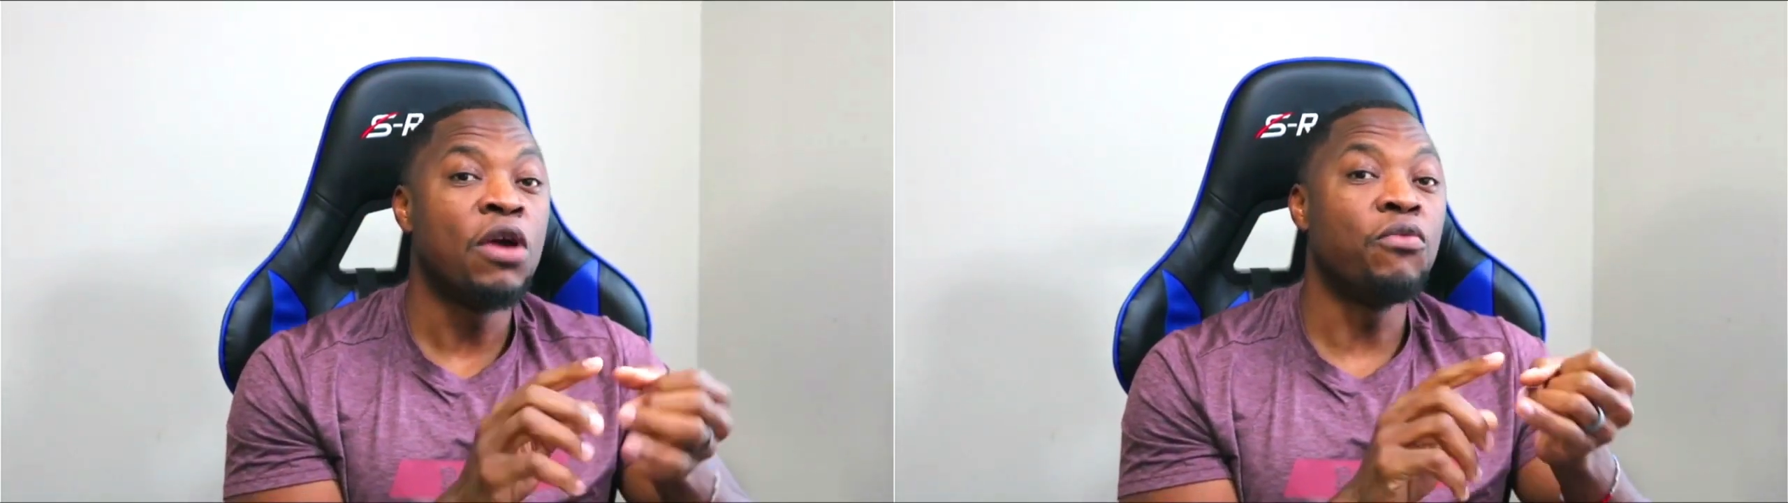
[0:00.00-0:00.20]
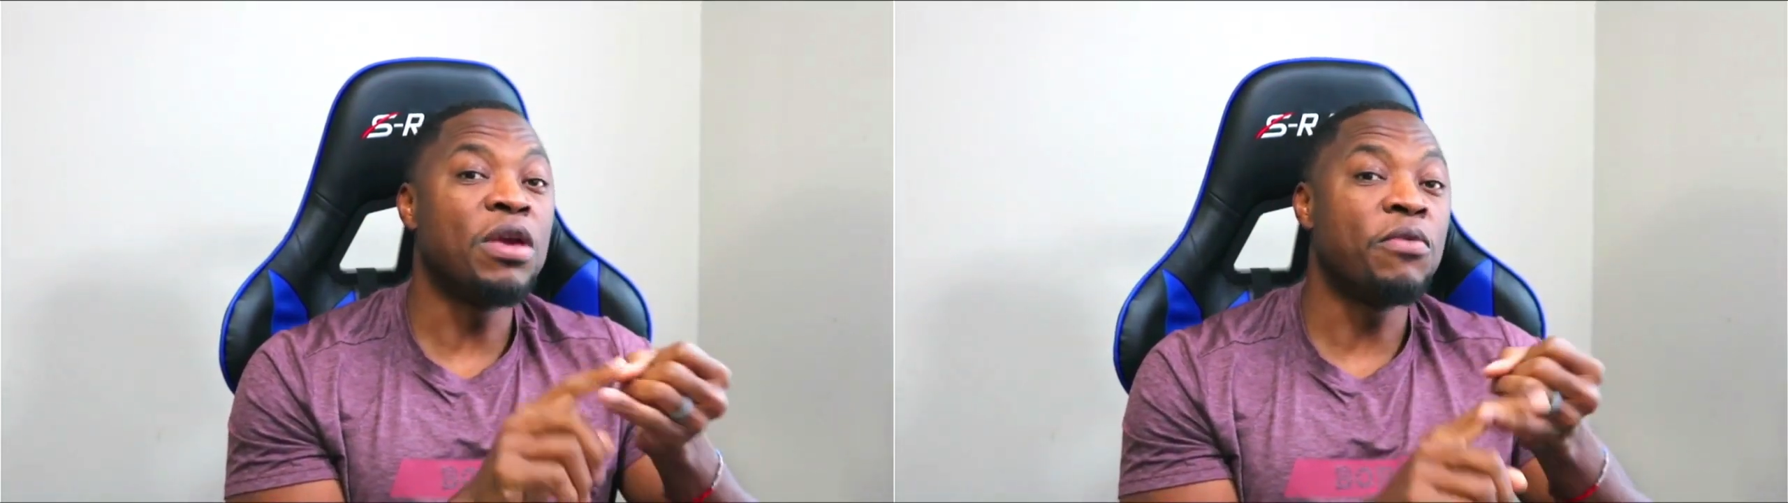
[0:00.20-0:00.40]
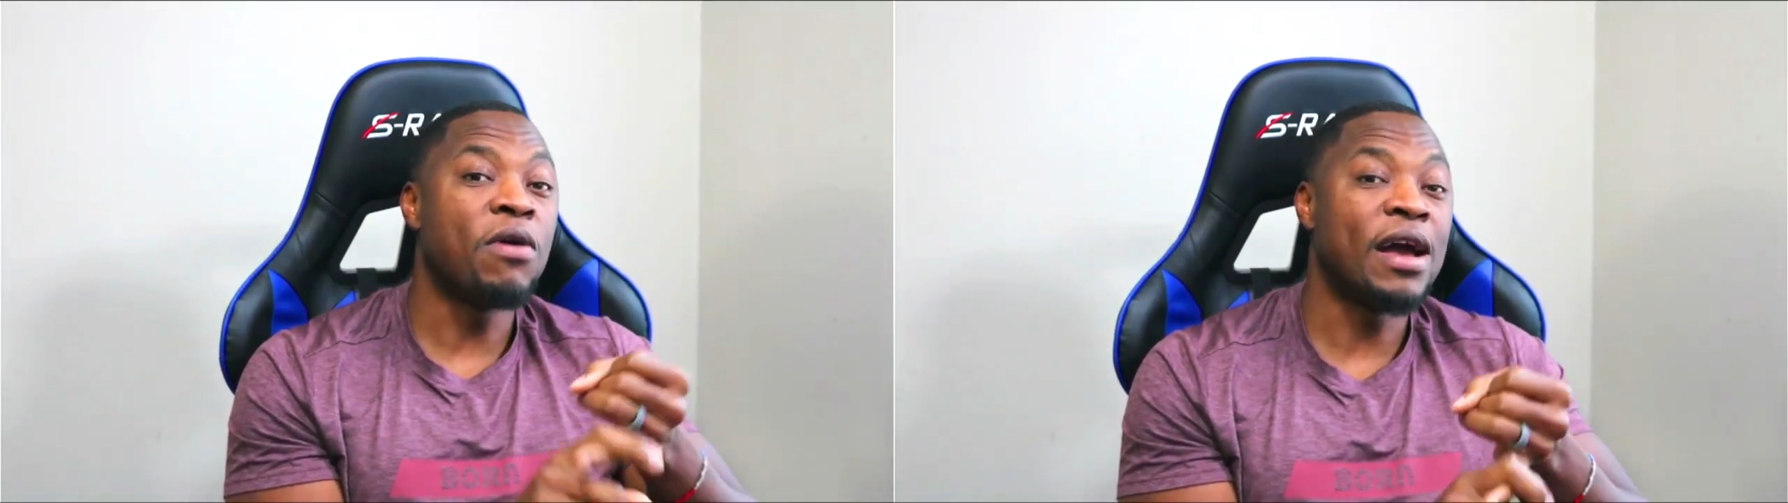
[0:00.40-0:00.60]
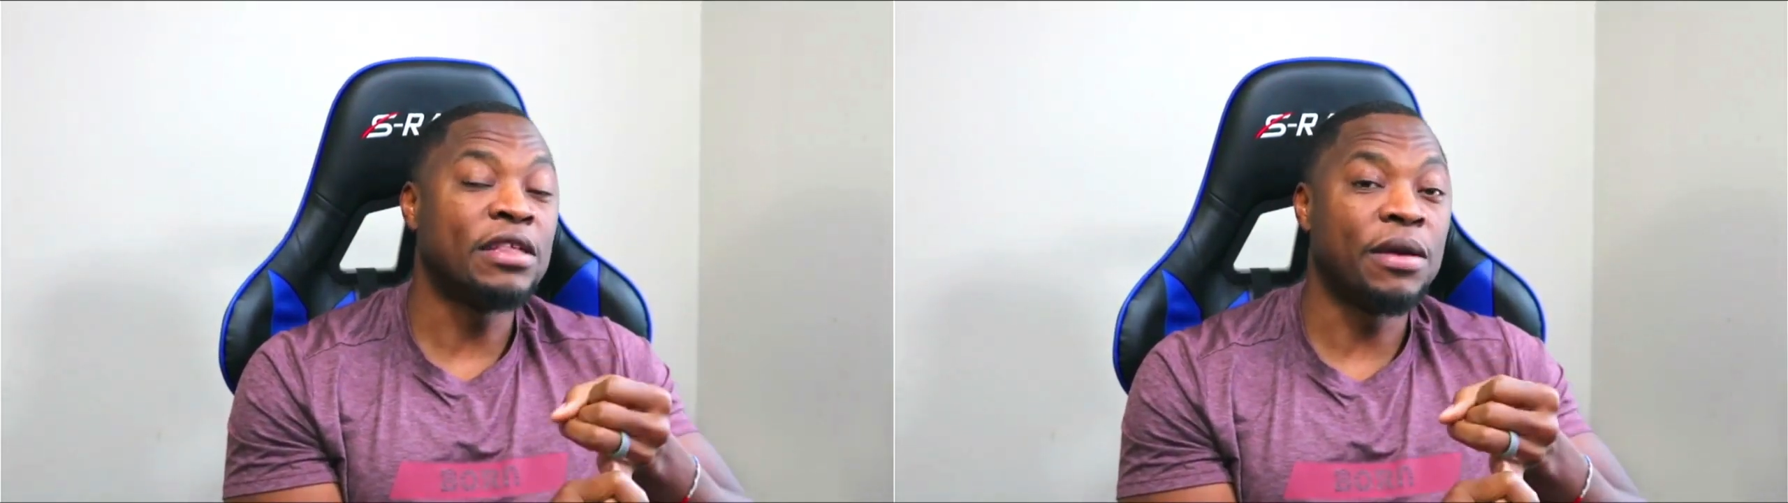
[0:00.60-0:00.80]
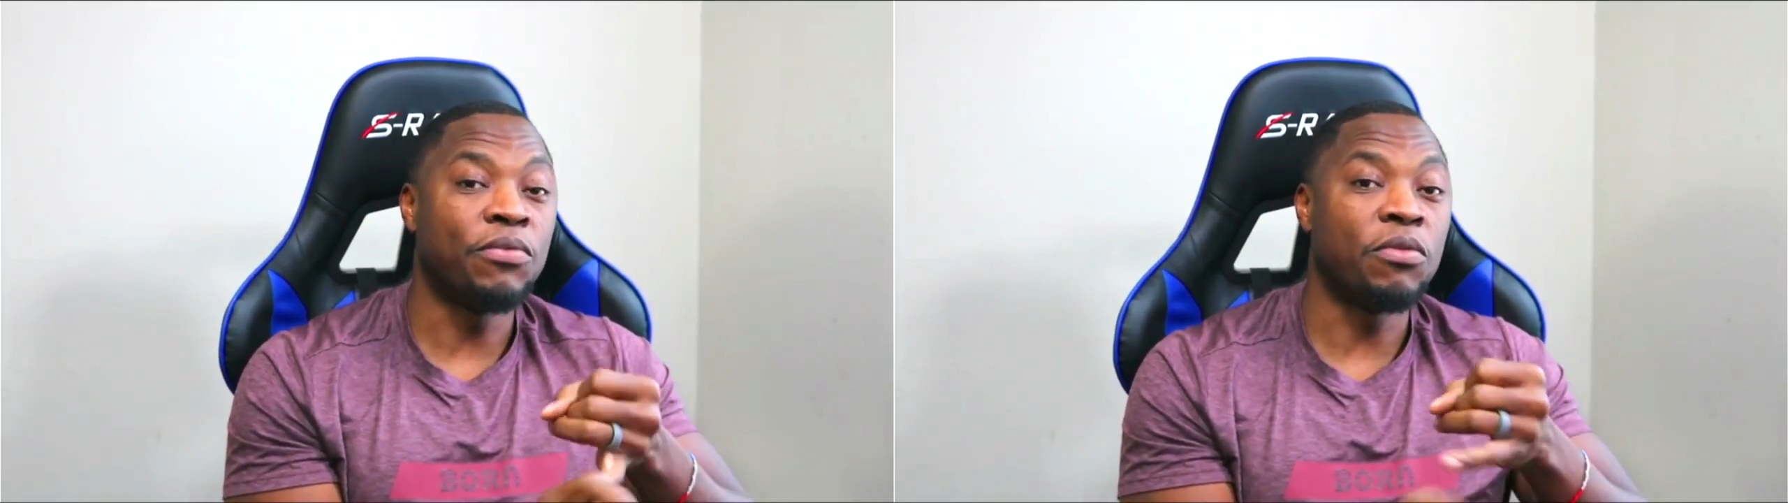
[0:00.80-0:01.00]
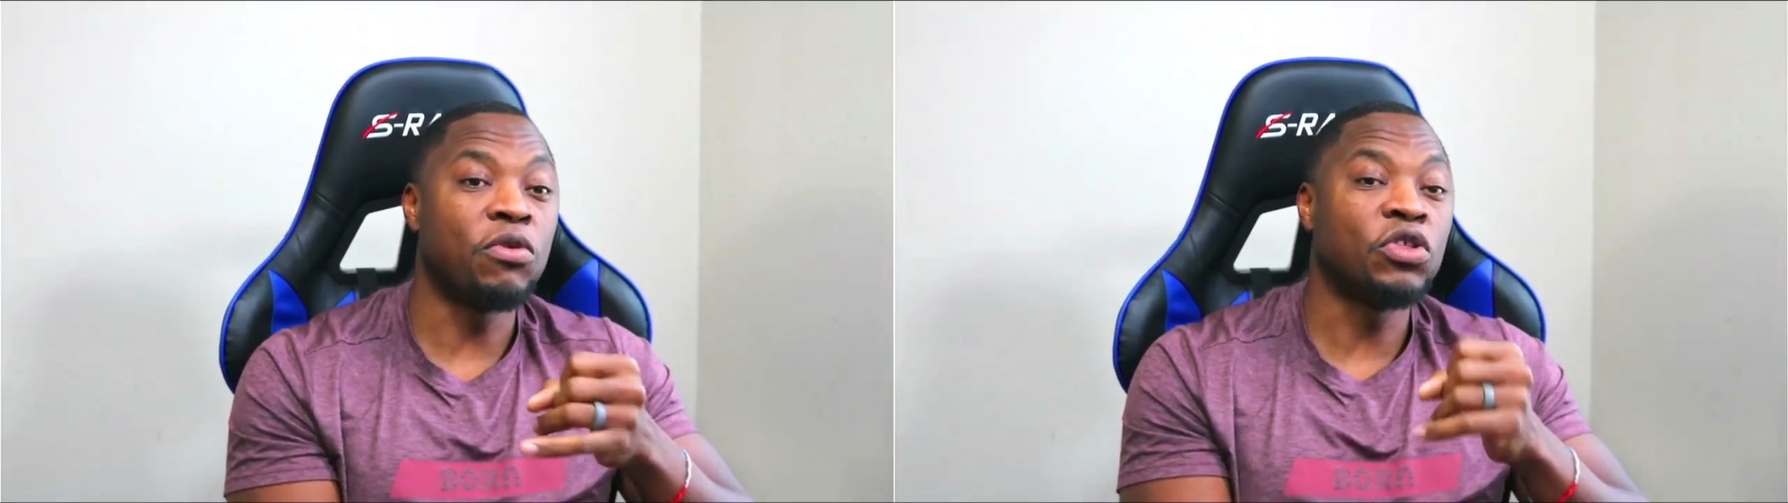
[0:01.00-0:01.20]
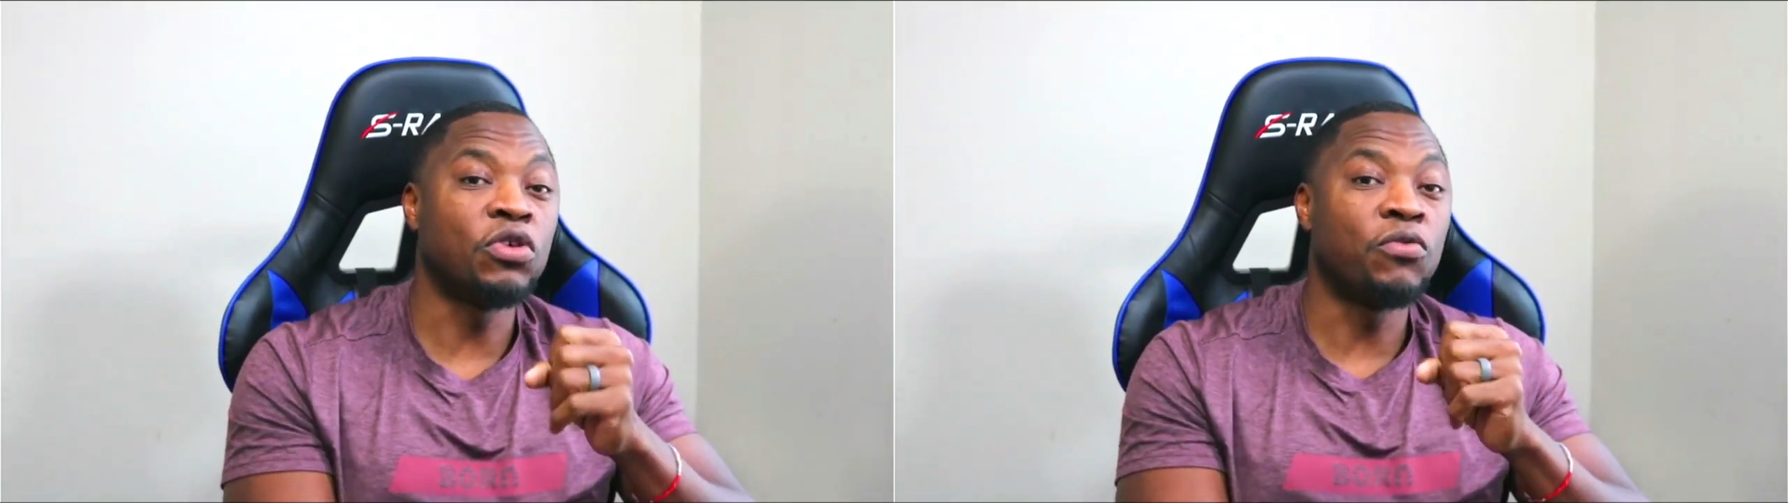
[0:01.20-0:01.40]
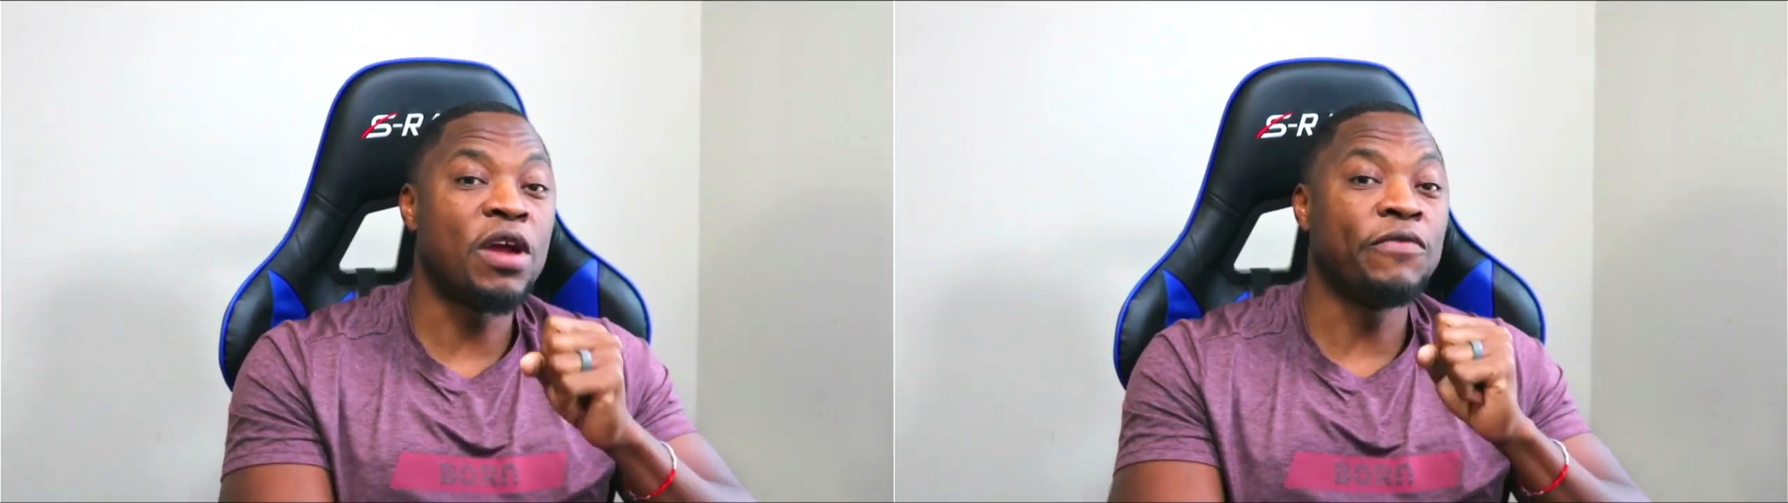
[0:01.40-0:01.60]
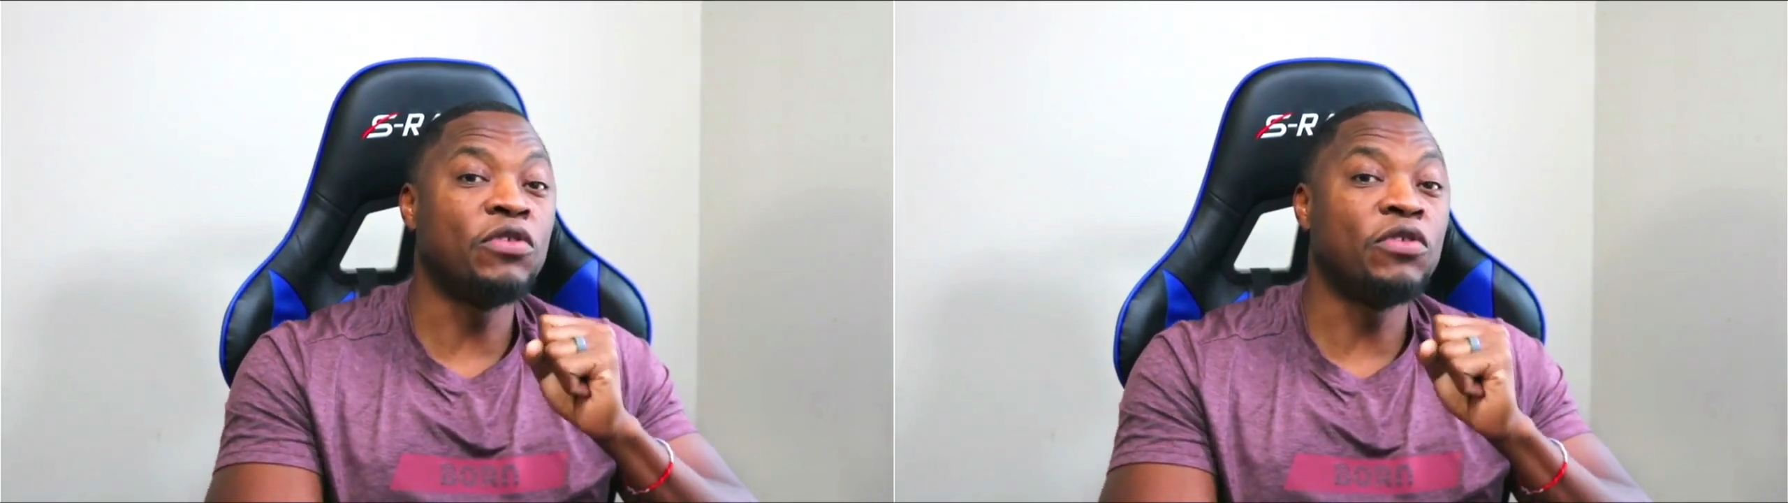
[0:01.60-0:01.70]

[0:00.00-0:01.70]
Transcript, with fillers: Webull has their promotion where if